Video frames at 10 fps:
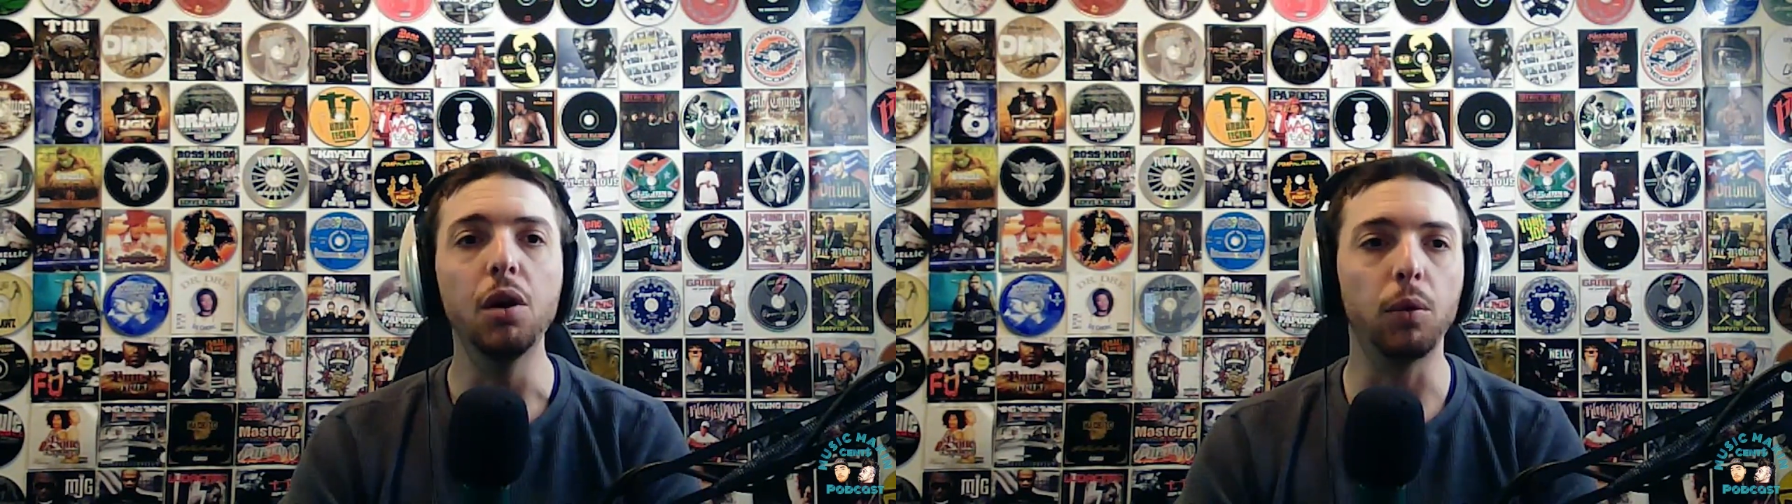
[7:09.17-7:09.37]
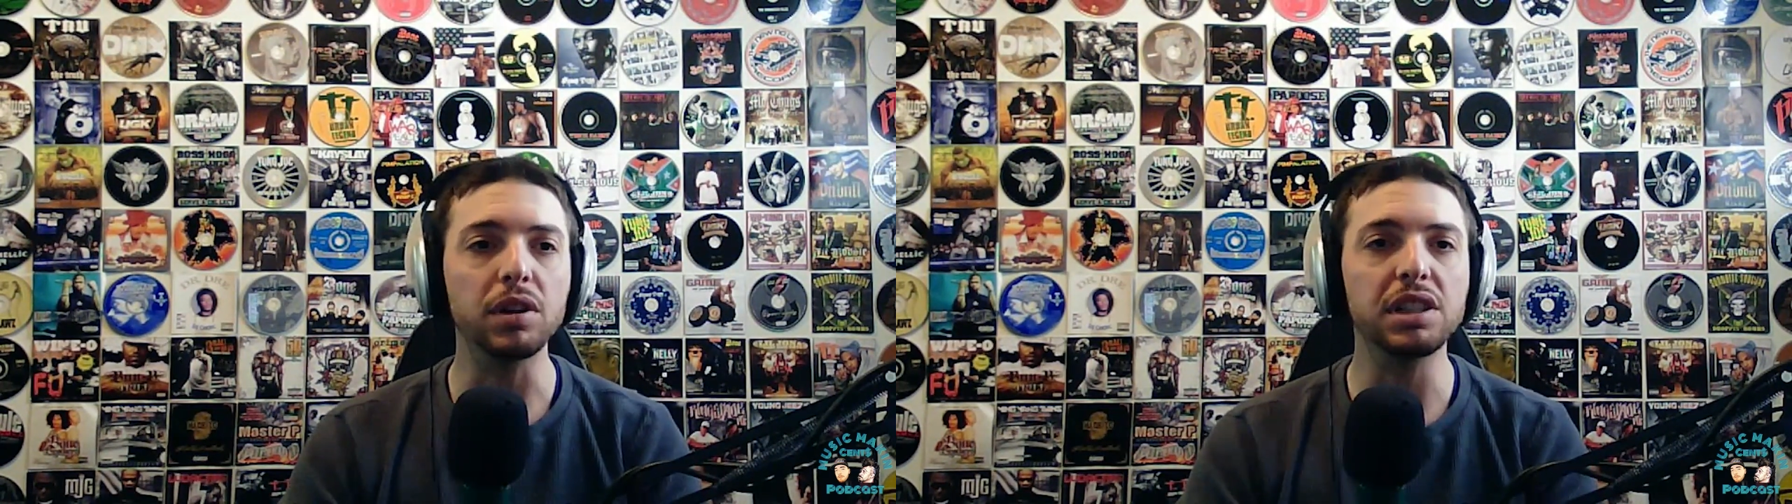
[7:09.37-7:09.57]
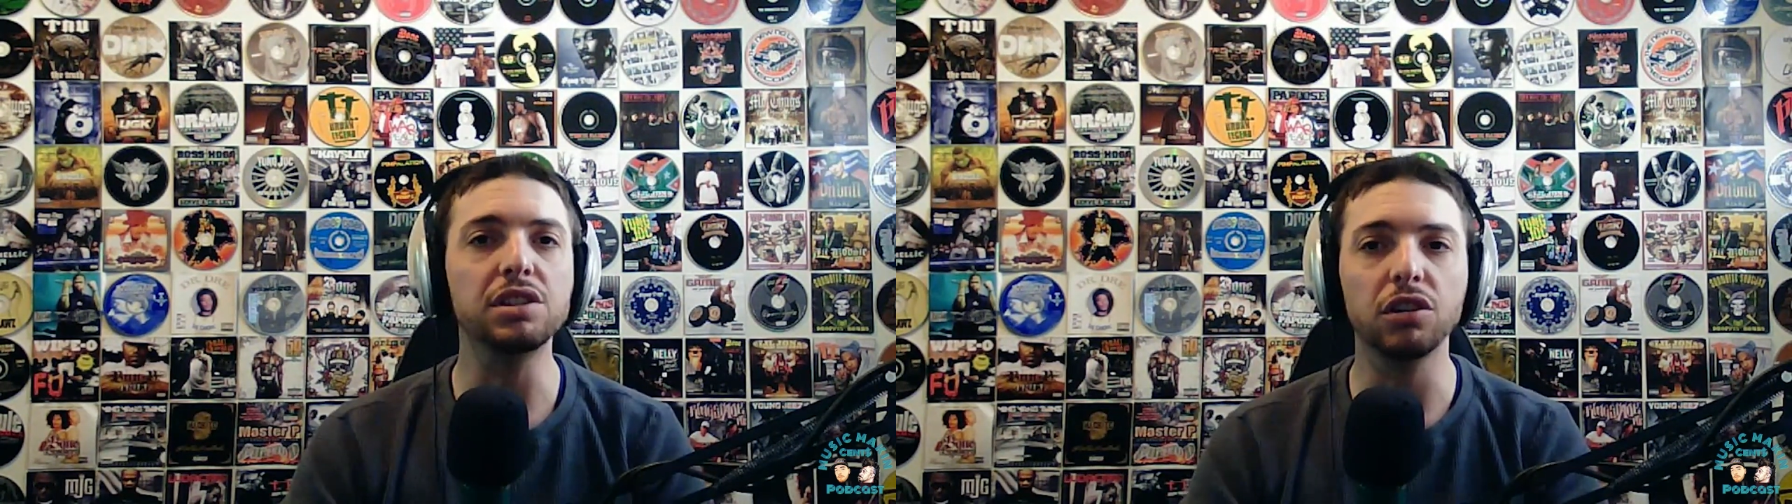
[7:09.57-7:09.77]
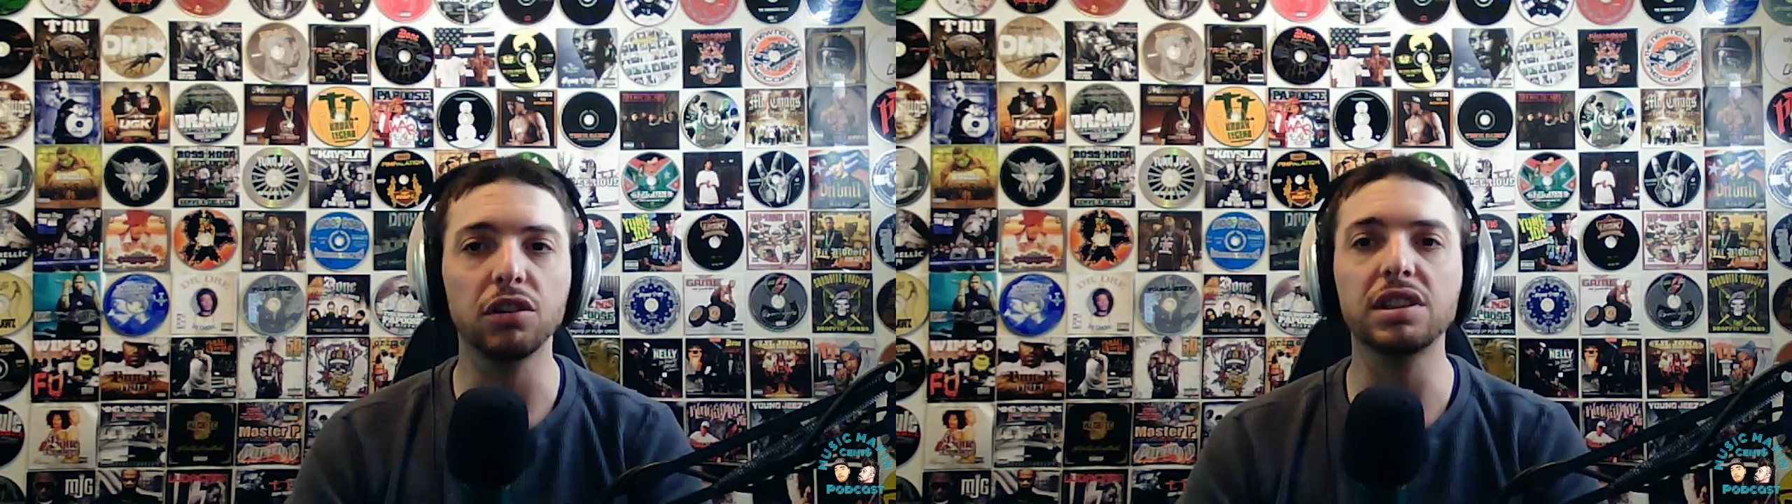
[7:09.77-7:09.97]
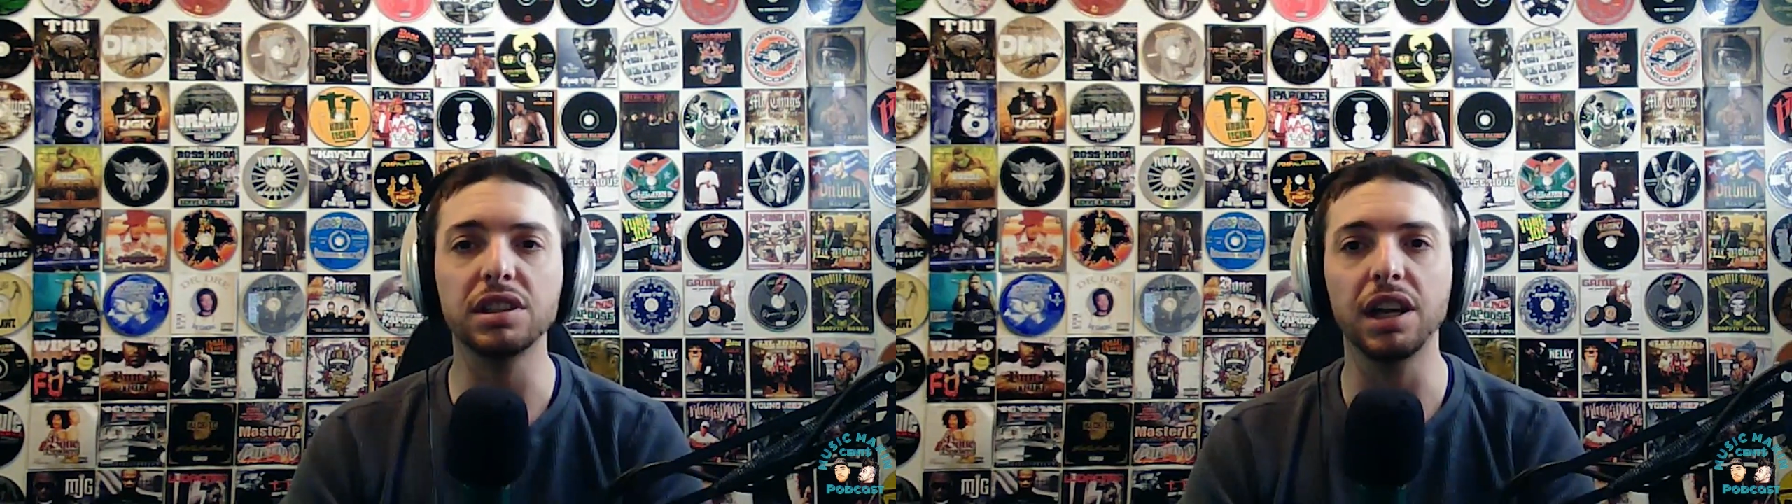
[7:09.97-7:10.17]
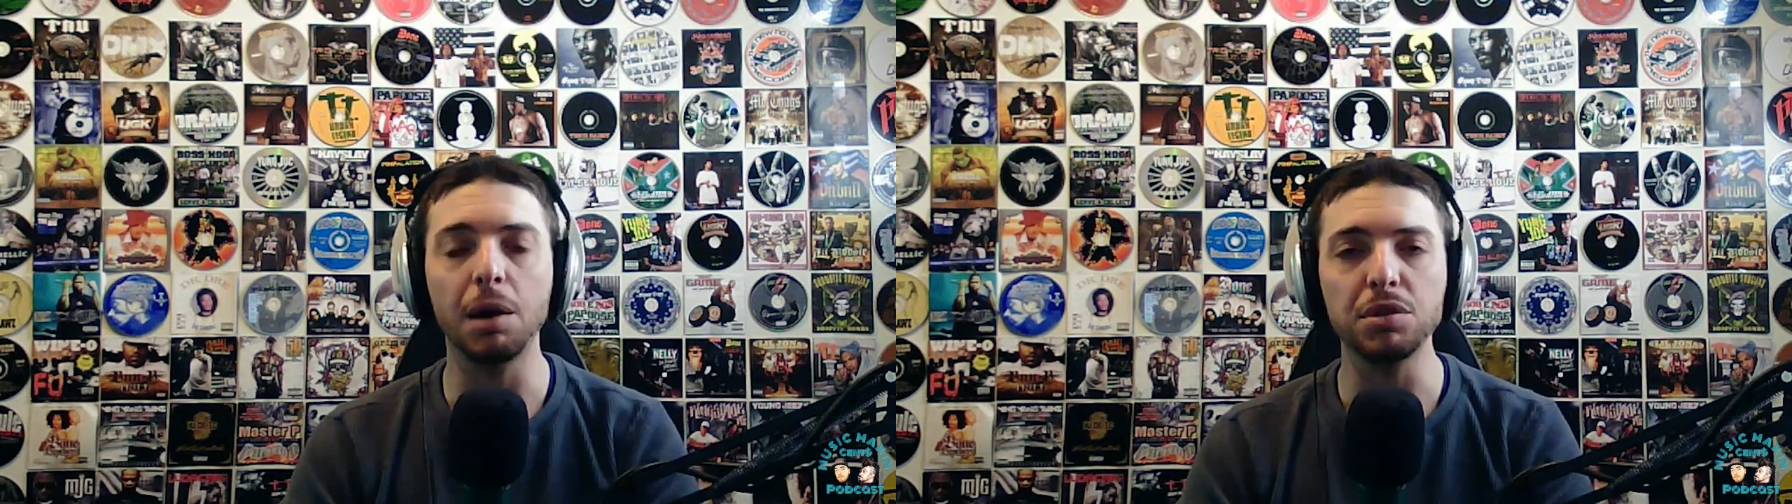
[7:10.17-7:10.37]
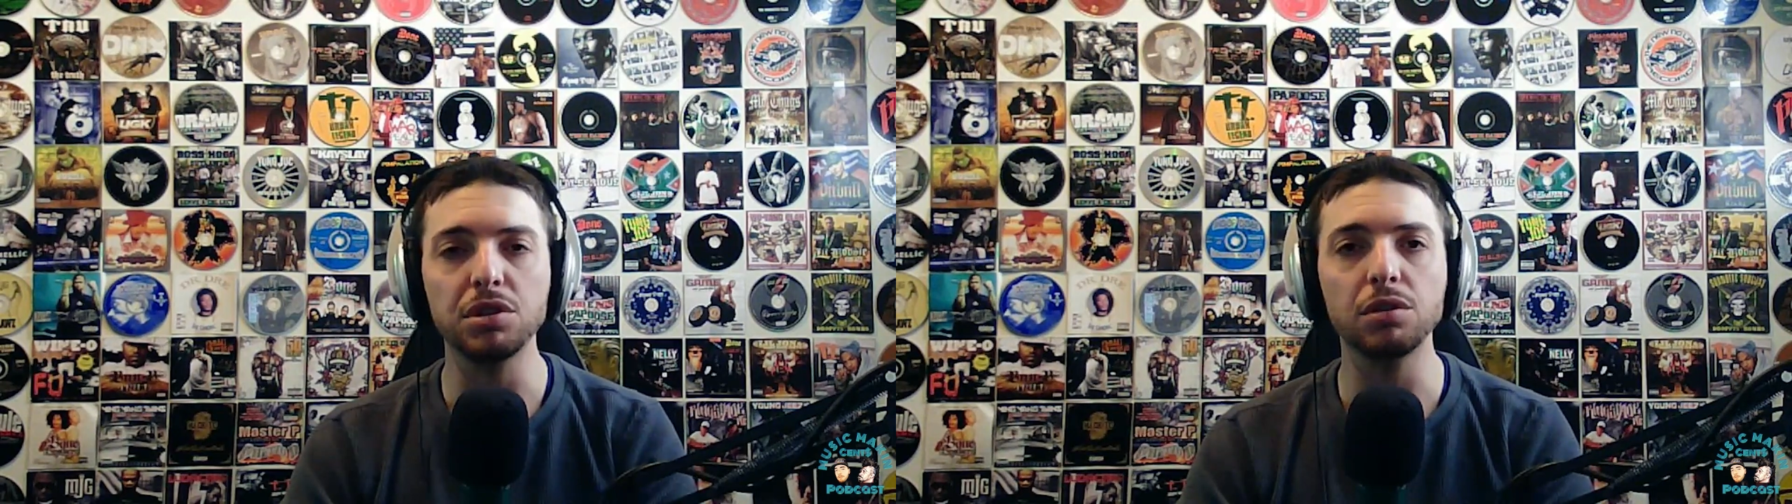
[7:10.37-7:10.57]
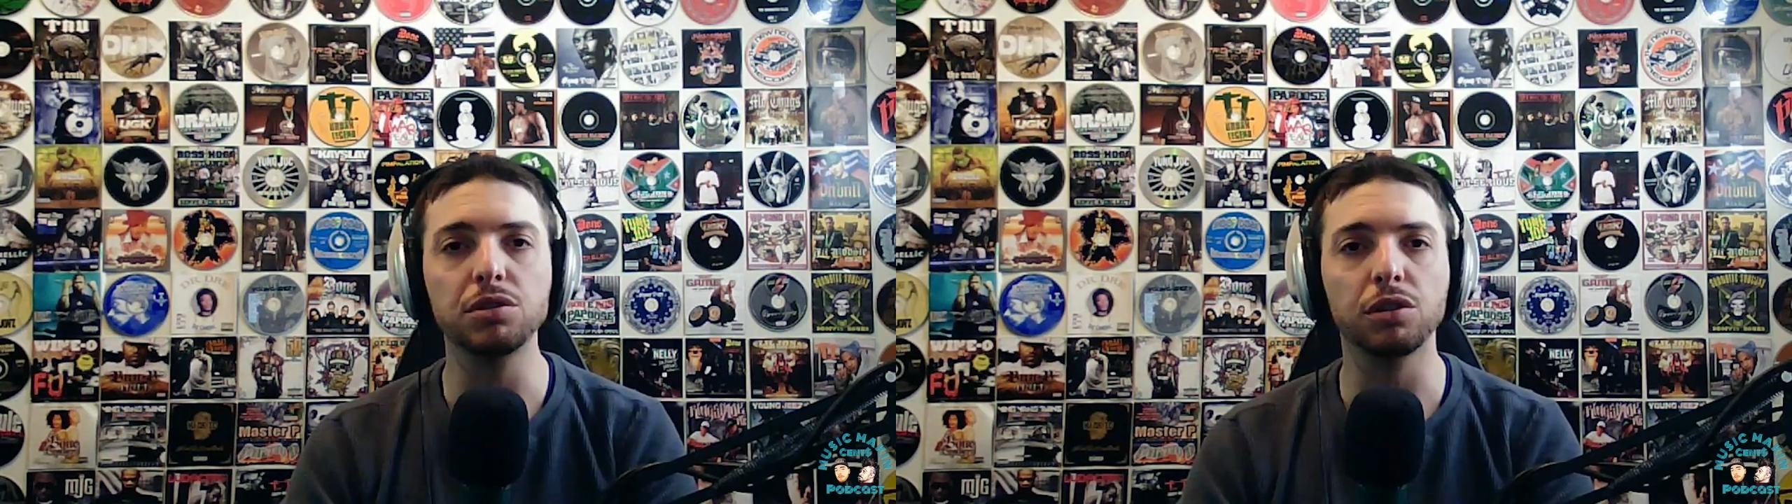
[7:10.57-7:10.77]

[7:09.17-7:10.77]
once they start listening to episodes,